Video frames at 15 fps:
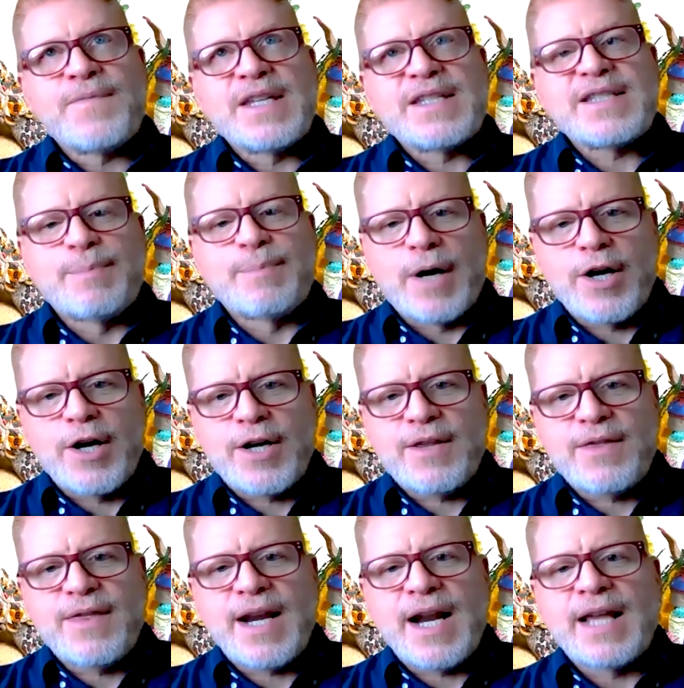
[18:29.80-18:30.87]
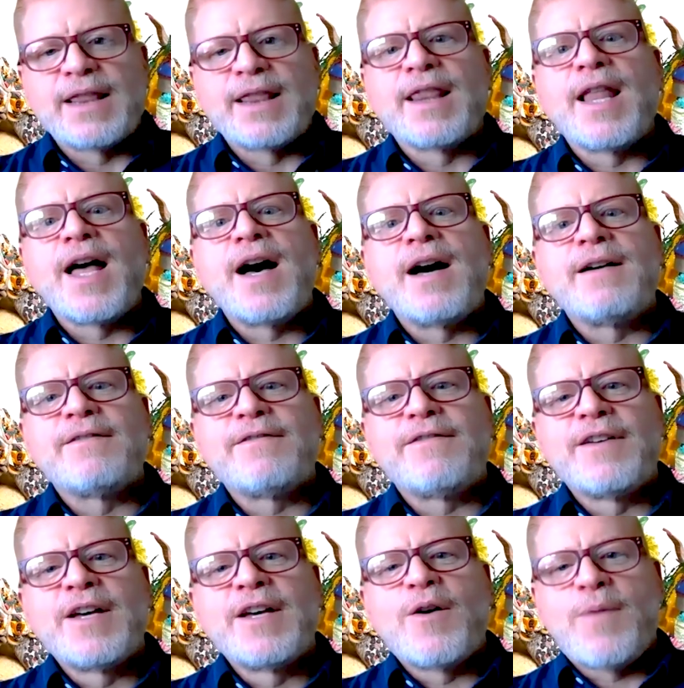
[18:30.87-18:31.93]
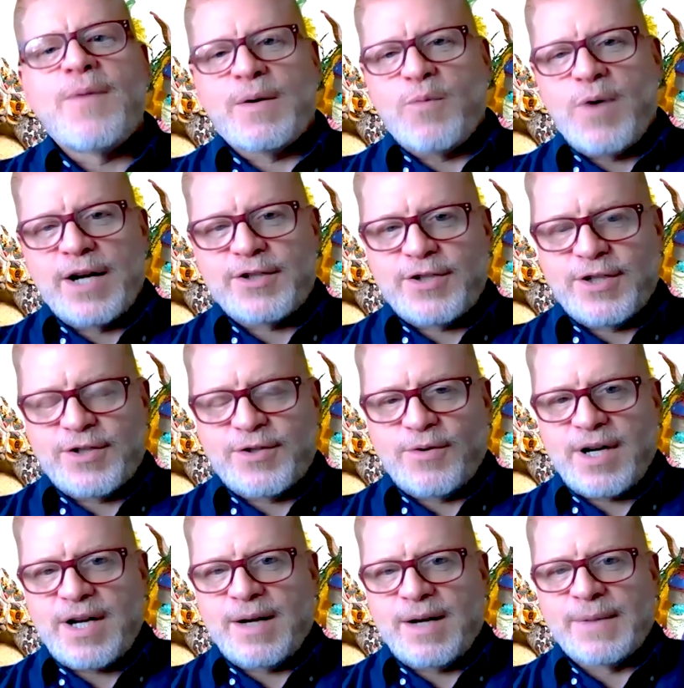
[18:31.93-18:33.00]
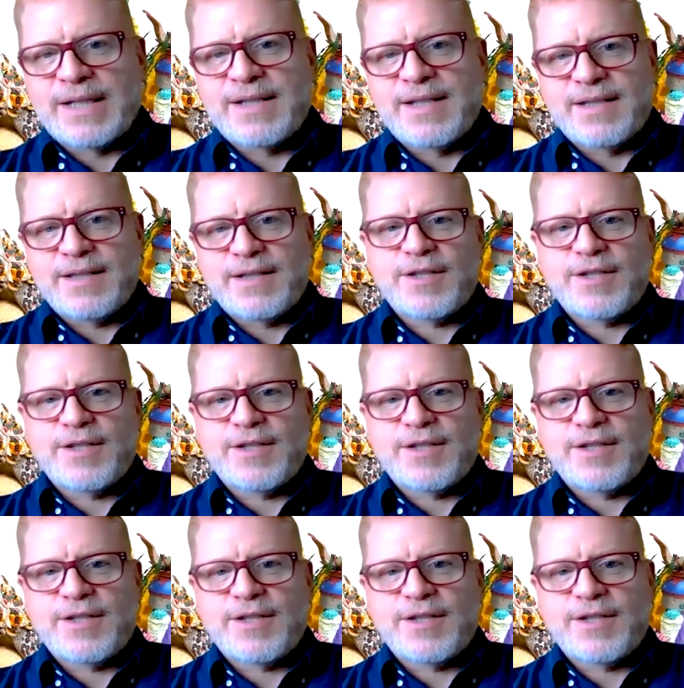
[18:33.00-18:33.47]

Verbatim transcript: spark that I love when Washed Ashore coming to,